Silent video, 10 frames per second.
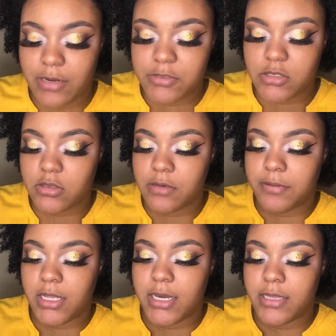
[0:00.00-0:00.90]
I'm just going to
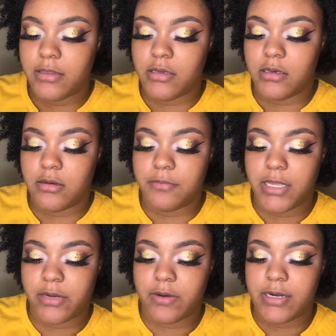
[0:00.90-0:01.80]
apply the
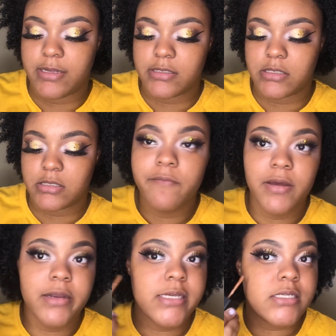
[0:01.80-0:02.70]
Black Radiance
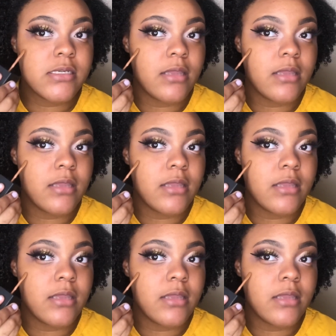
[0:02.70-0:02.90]
foundation.